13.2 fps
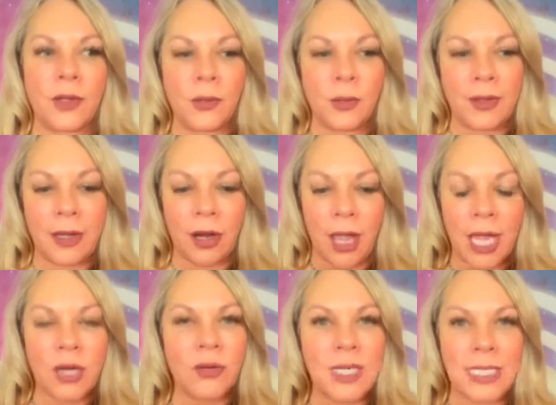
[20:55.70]

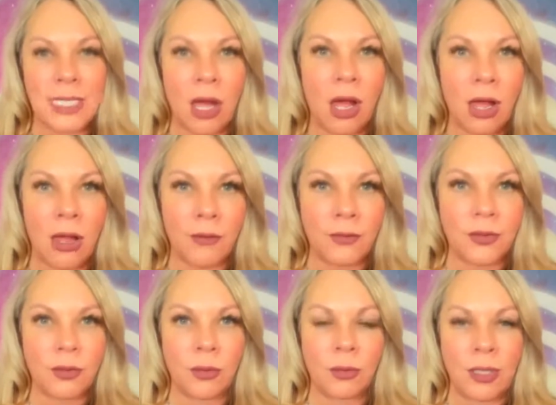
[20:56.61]

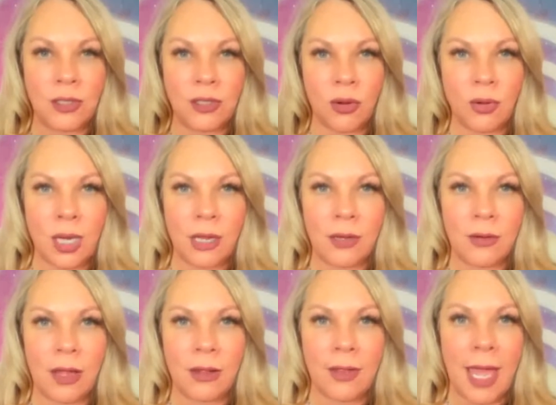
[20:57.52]
unresolved, when we don't
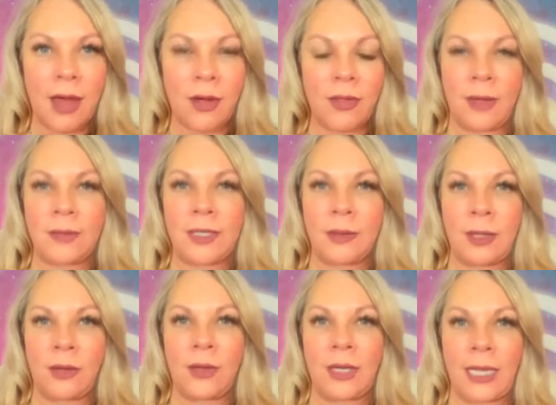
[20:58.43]
allow them to
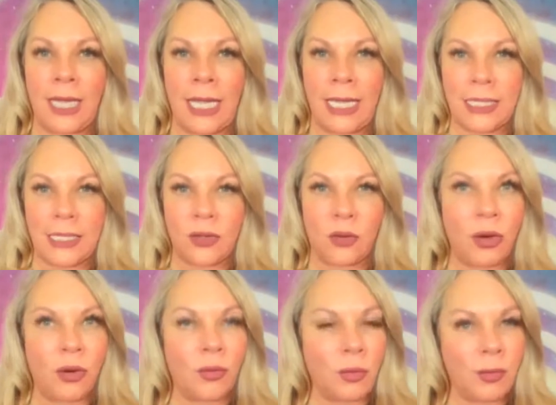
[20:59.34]
be released,
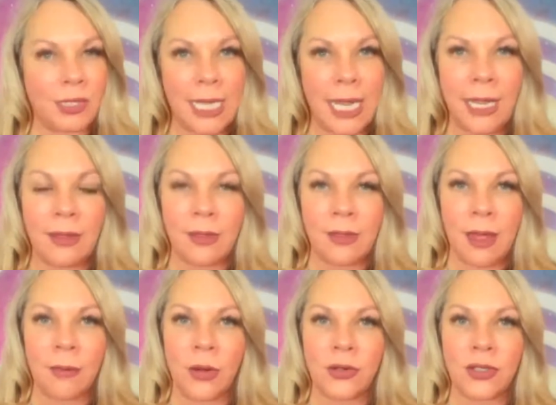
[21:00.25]
or when we take
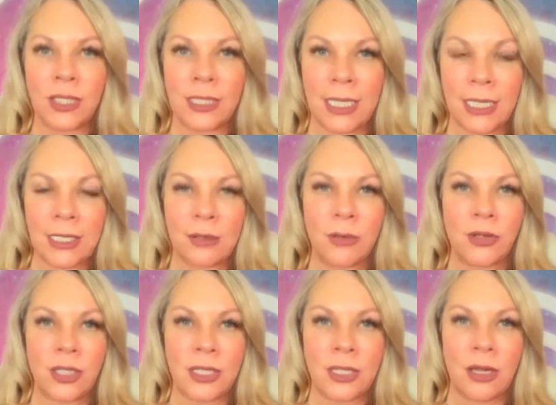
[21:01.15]
dense
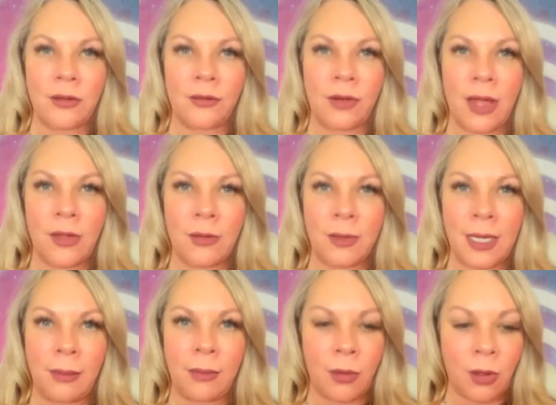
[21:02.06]
emotions on for other
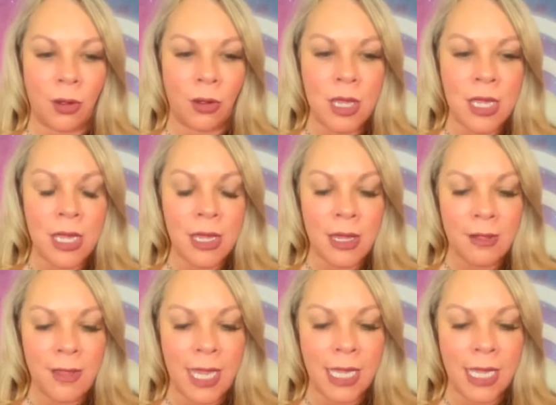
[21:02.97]
people, they